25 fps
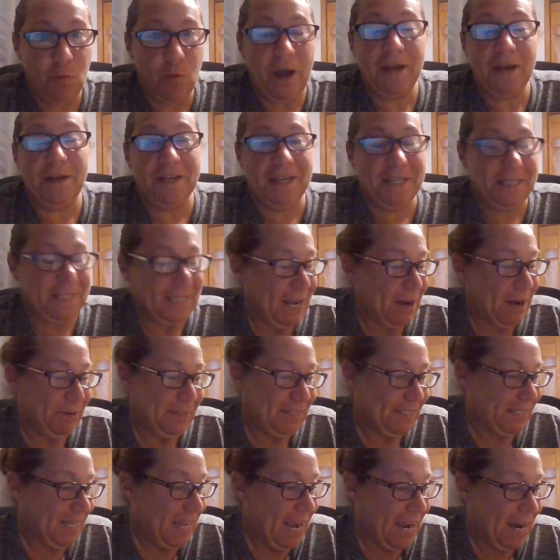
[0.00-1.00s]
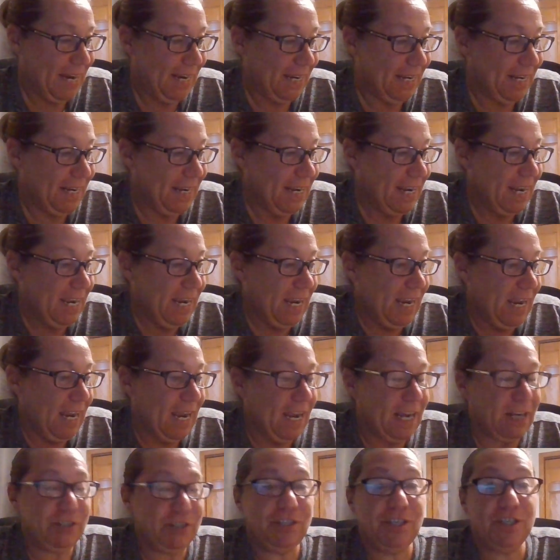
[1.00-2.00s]
wetness outside,
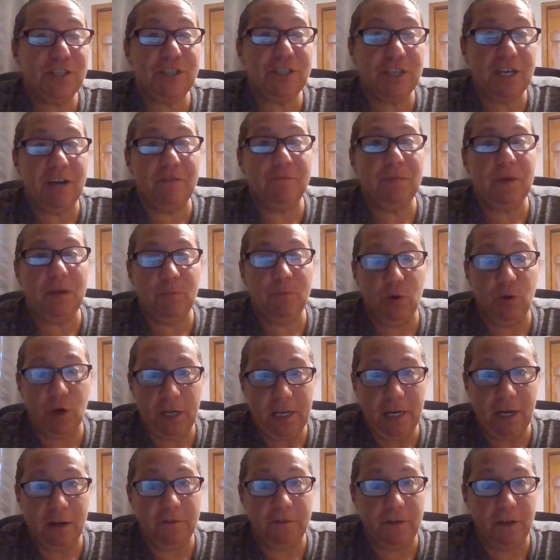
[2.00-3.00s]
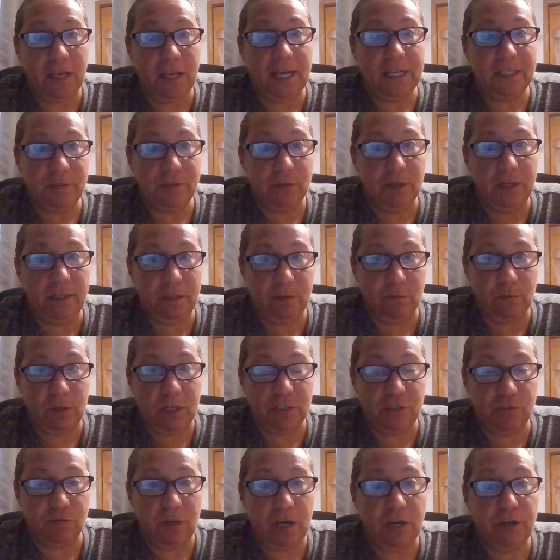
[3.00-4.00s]
and she should have been more careful entering the
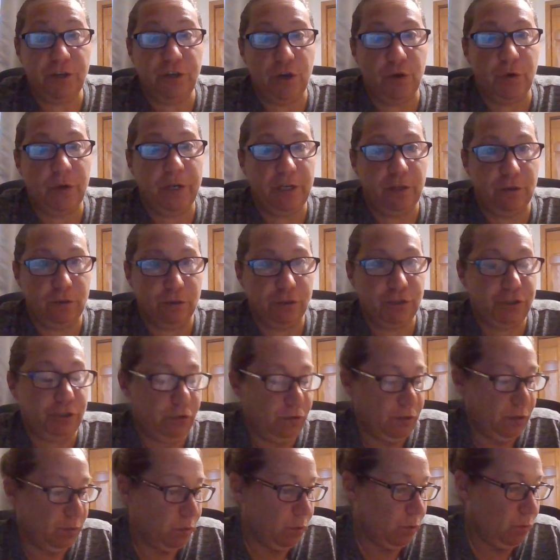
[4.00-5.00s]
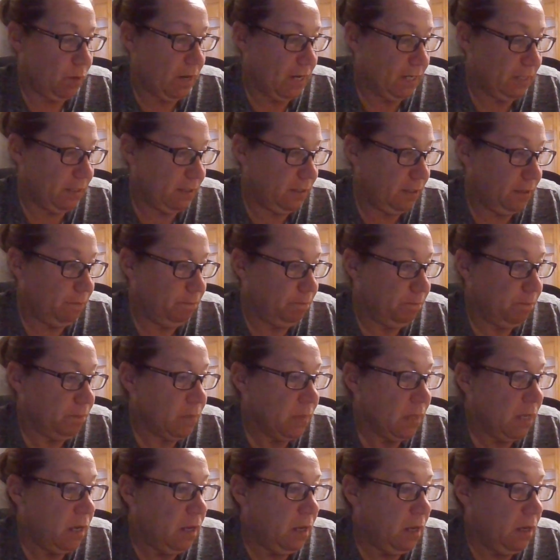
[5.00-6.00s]
restaurant knowing her shoes were wet.
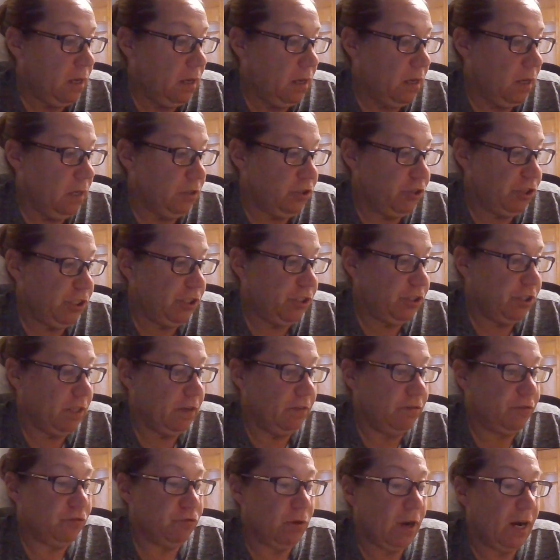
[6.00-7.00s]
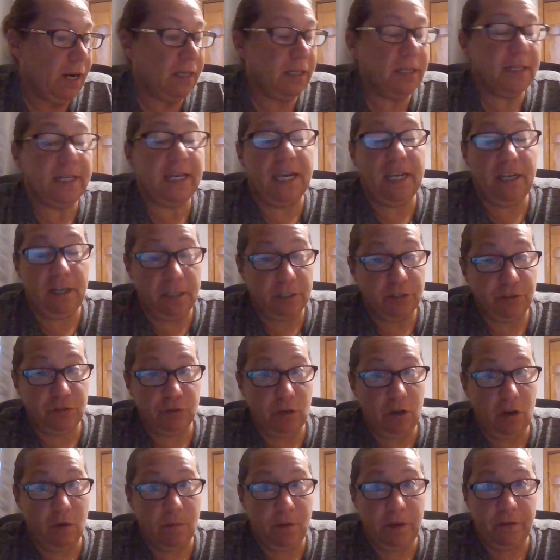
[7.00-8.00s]
She should have tried to gain
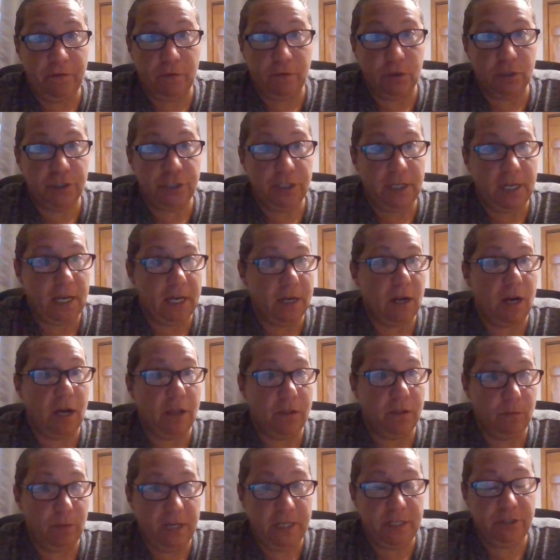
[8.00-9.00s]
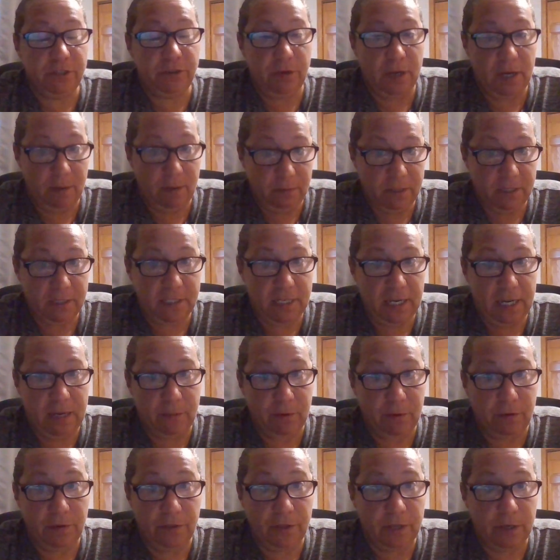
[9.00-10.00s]
control before she got all the way to Emma's
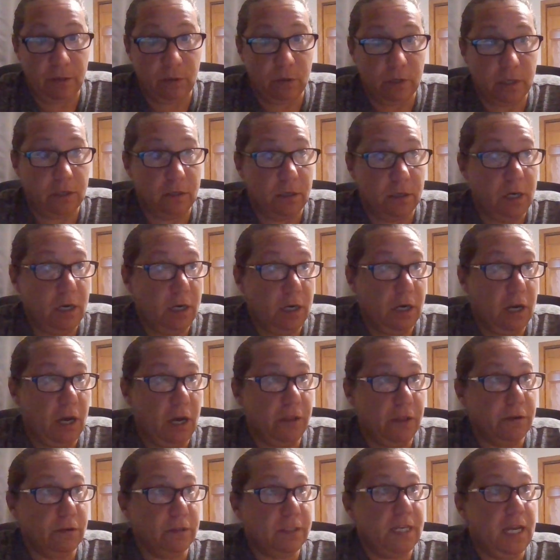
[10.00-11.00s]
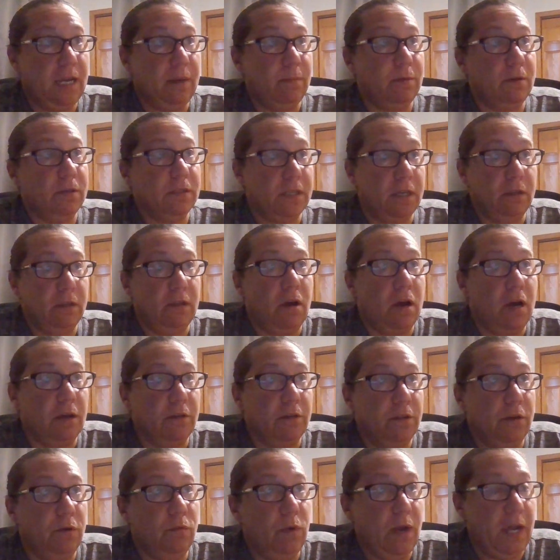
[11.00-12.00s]
table. There were other tables
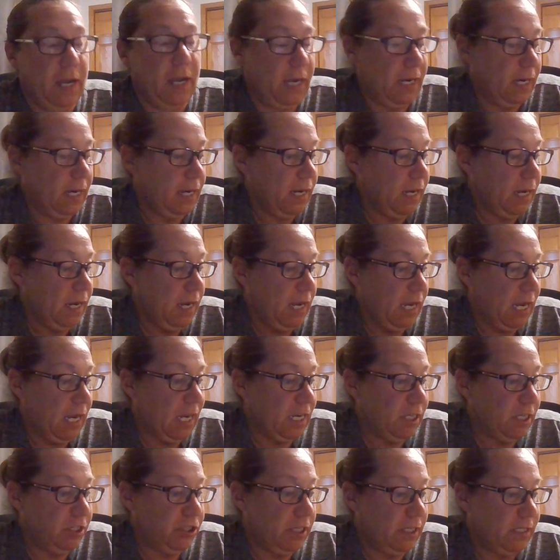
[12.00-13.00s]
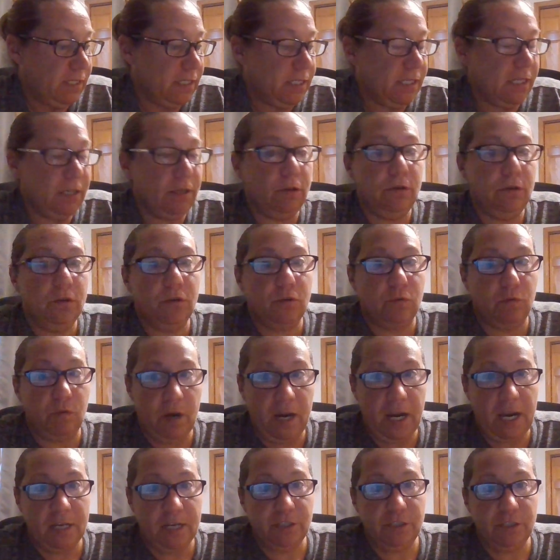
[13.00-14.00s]
along the way, and she still
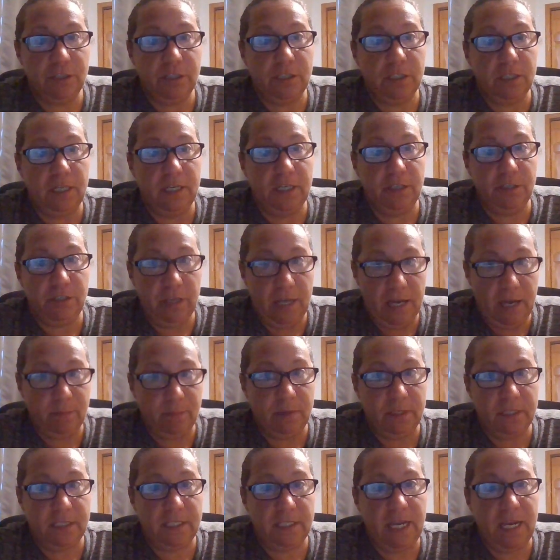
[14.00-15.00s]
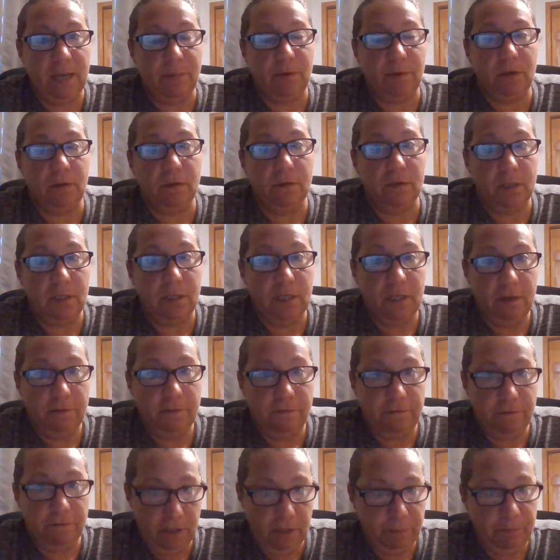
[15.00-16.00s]
crashed into Emma's table,
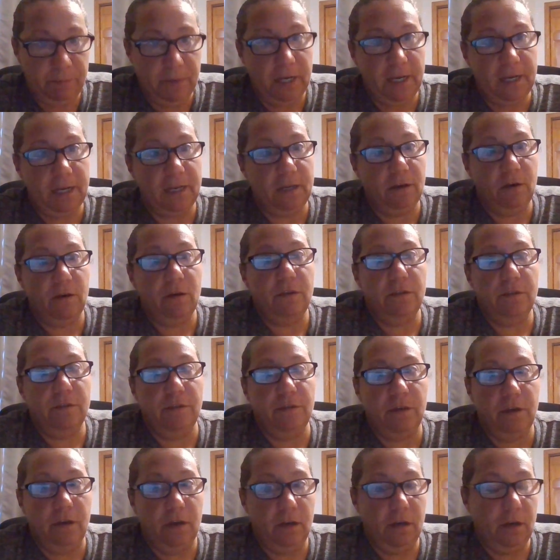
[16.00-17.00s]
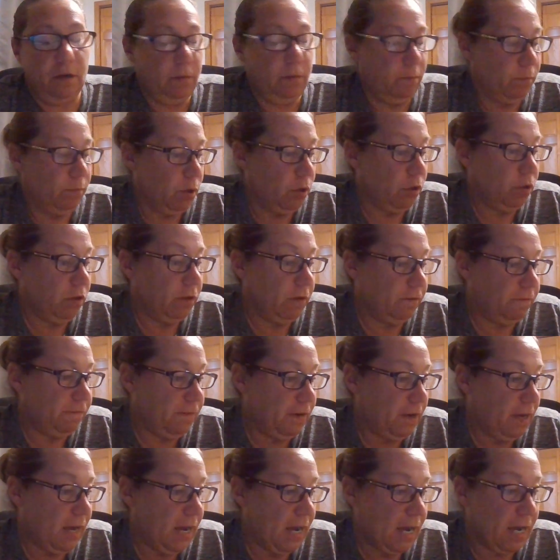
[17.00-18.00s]
flipping the bowl
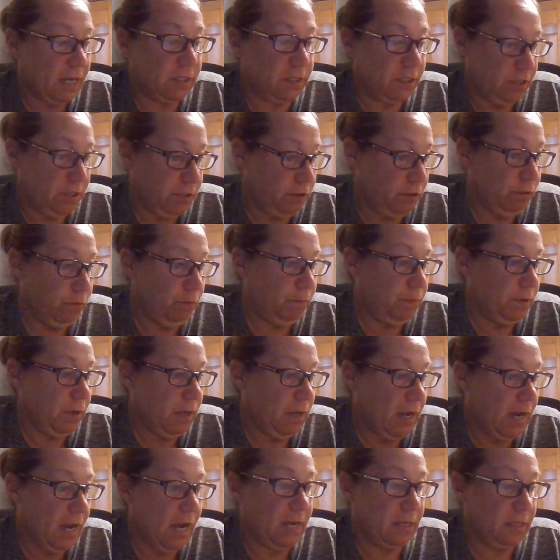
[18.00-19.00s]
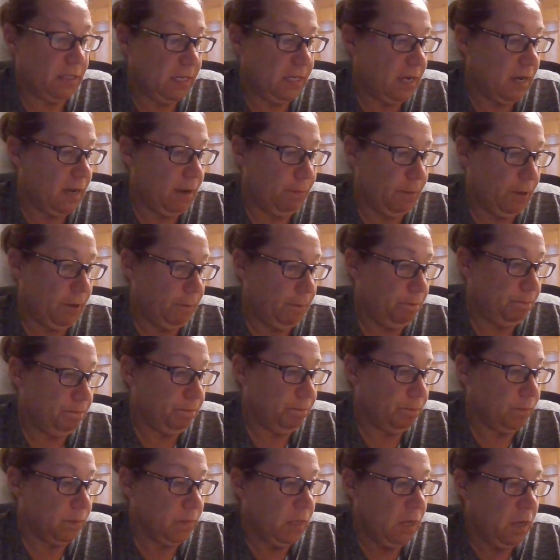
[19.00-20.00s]
of hot soup onto Emma.
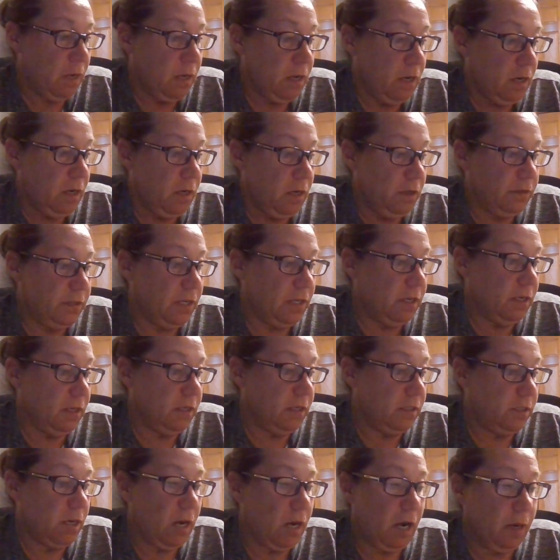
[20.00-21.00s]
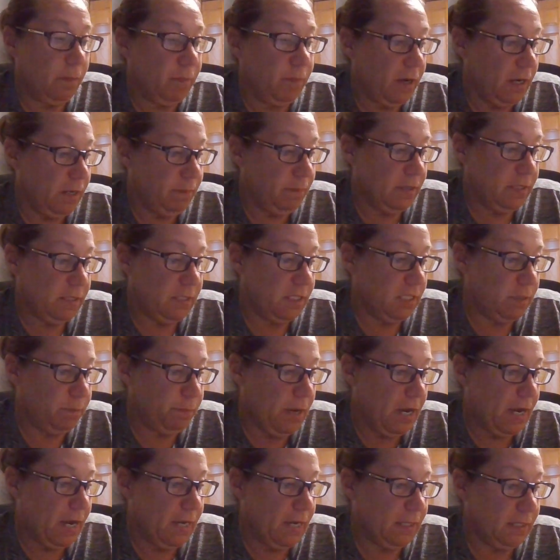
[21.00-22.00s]
The dog bite
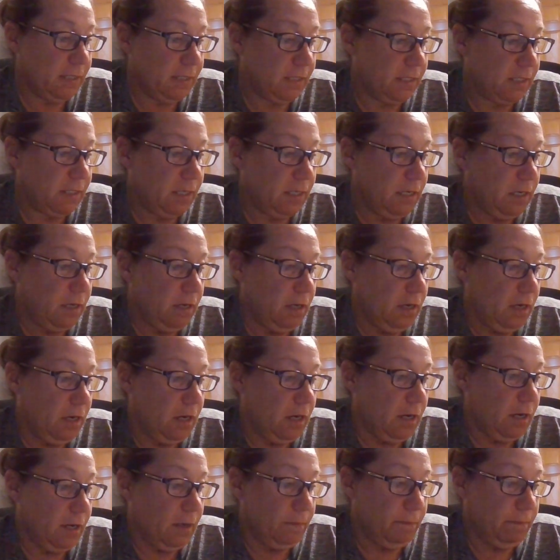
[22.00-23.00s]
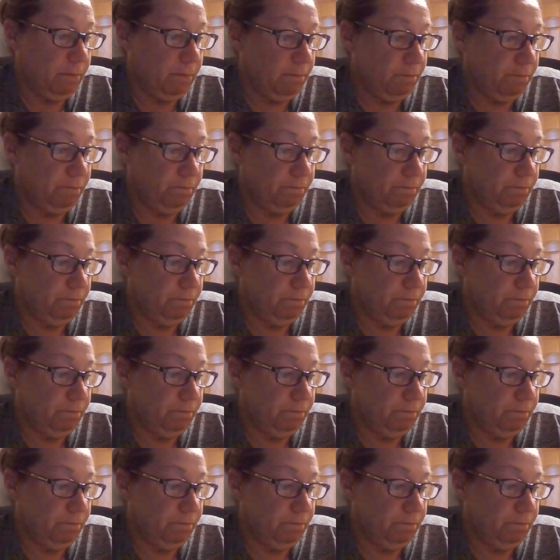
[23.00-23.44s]
Mrs. Potts um,